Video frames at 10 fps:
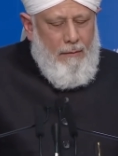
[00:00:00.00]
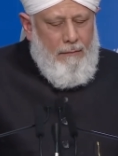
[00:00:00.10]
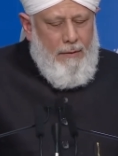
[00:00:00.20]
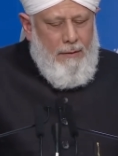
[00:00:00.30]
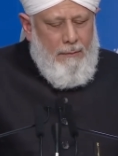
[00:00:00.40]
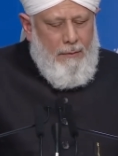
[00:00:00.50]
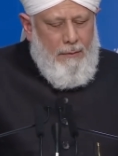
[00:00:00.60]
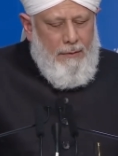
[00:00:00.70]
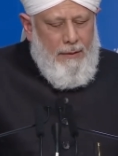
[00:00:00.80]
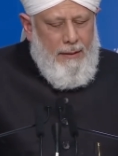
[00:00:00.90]

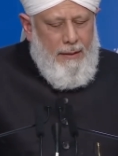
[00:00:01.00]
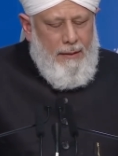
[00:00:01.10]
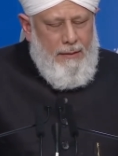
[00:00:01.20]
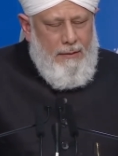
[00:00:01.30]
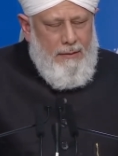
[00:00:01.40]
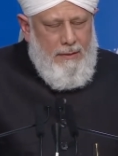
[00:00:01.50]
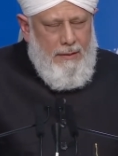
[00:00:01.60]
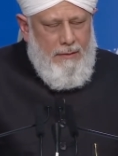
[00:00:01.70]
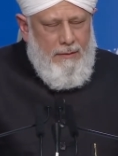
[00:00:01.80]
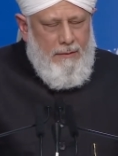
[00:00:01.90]
Furthermore, any
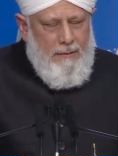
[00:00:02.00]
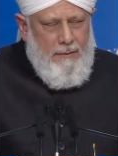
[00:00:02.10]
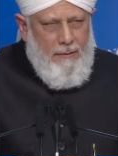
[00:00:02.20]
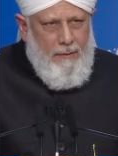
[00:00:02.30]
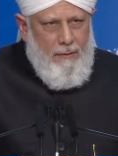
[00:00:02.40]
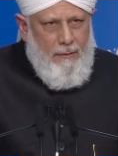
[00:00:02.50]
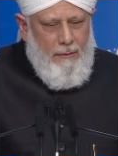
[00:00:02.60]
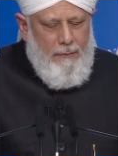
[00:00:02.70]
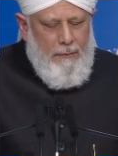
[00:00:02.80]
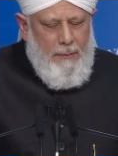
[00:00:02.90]
success
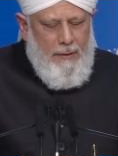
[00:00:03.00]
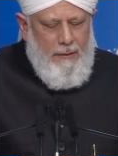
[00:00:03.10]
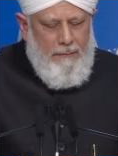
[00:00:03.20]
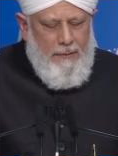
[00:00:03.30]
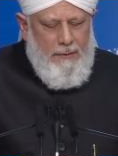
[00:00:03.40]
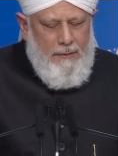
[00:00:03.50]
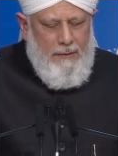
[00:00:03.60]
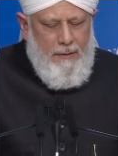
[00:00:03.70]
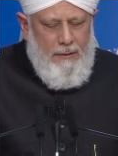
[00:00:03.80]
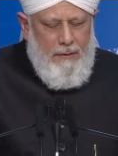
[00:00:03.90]
of Humanity First
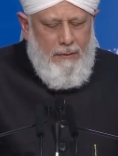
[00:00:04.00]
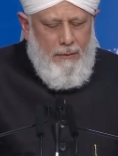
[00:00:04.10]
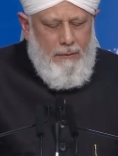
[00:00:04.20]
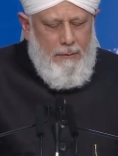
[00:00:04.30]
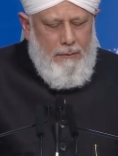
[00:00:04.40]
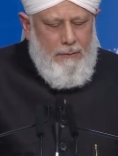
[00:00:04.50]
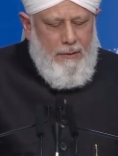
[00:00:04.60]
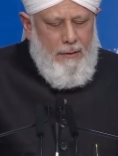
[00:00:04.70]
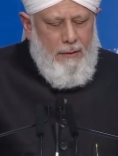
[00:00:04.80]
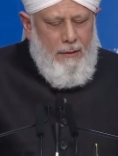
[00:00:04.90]
is not due to
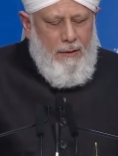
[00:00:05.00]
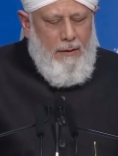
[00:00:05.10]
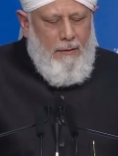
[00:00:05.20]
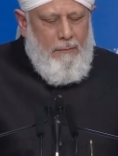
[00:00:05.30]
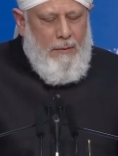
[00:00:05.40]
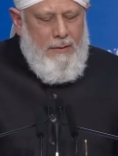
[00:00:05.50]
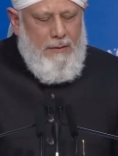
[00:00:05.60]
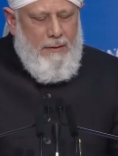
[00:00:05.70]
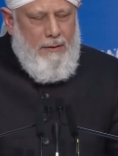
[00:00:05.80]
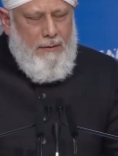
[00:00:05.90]
the
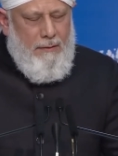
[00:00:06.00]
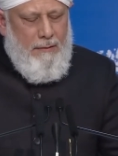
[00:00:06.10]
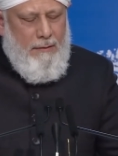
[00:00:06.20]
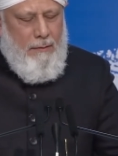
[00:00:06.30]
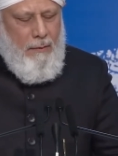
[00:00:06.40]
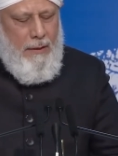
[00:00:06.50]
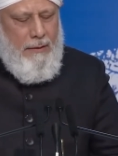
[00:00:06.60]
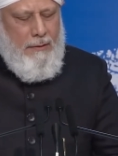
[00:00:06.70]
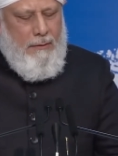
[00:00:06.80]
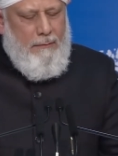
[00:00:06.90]
personal
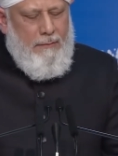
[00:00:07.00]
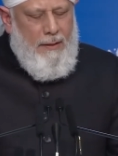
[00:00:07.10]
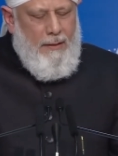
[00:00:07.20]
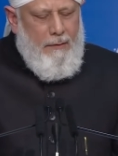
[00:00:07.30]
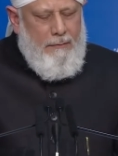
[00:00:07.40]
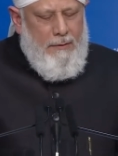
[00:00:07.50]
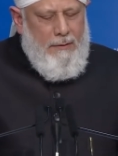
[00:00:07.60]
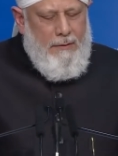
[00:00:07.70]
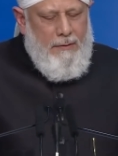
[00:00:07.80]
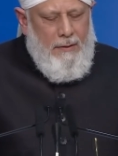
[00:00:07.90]
qualities of any of the
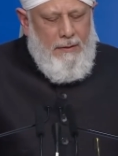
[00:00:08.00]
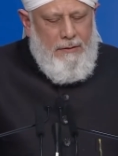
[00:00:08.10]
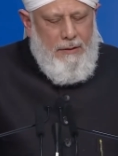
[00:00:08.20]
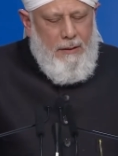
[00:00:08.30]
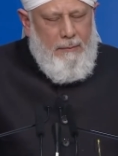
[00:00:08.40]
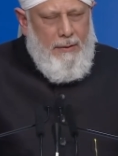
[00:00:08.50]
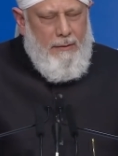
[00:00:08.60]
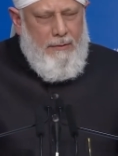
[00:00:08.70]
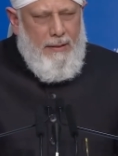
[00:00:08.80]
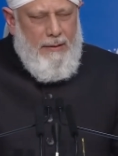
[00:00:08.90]
chairmen
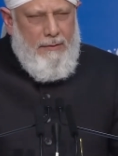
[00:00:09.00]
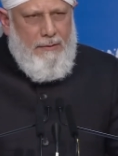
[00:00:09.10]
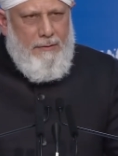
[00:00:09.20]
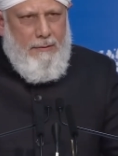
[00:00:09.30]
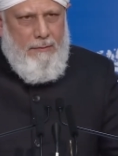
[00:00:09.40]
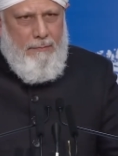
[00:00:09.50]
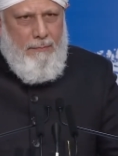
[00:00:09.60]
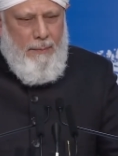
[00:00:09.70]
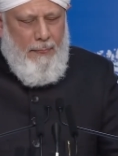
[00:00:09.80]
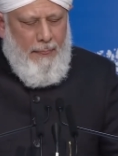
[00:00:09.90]
or directors,
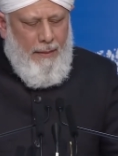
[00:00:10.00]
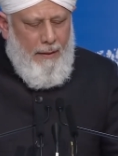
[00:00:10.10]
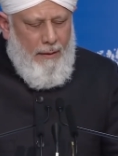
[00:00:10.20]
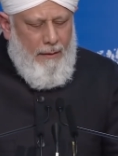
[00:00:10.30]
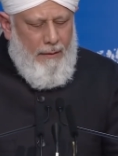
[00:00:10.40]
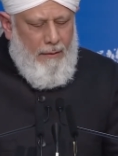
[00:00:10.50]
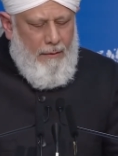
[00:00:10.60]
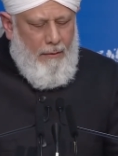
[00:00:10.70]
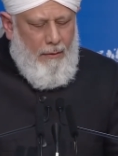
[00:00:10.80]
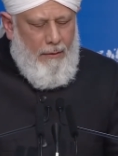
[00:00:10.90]

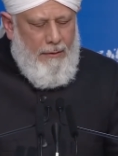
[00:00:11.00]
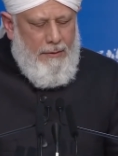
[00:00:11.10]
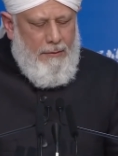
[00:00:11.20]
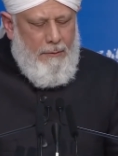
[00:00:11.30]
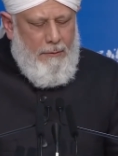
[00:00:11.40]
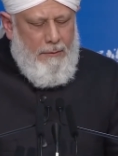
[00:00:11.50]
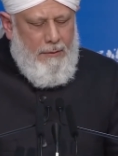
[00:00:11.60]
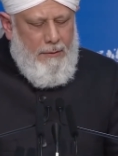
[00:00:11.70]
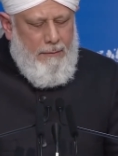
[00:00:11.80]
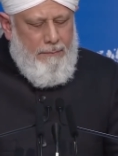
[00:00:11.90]
nor is due to the